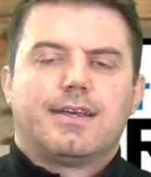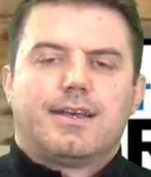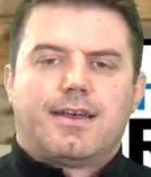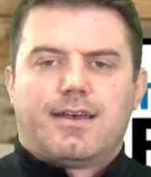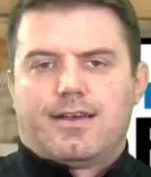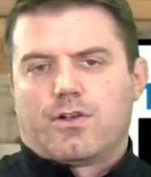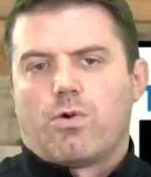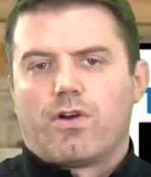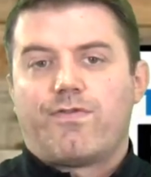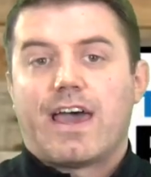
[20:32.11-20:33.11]

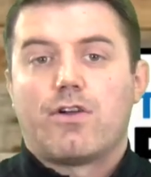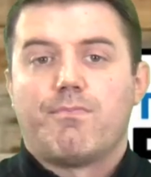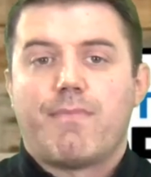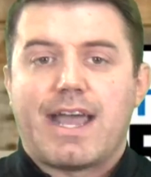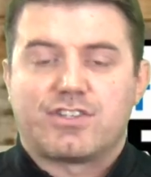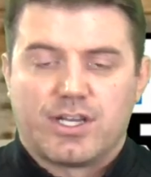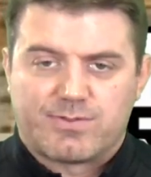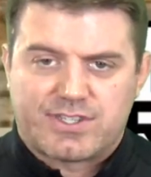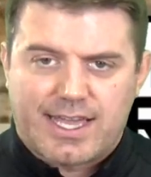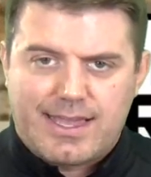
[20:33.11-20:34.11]
quarterfinal
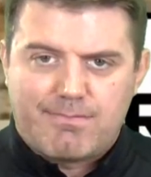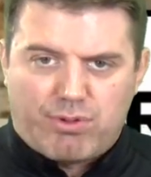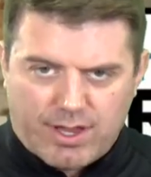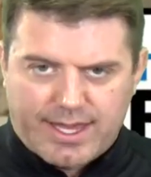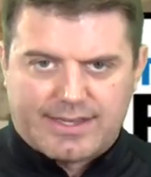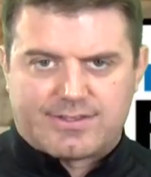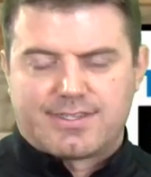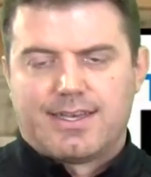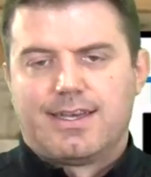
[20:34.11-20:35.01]
matchups taking place